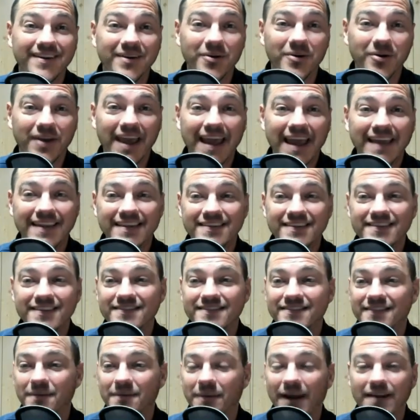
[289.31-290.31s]
Okay. This
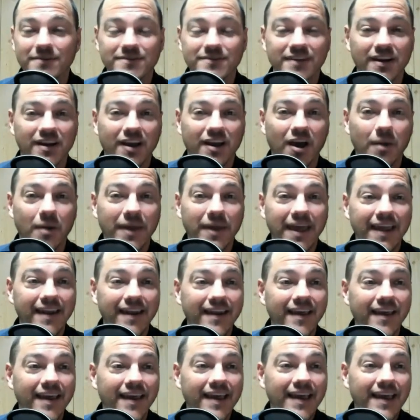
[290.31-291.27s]
is somebody who's going to come in,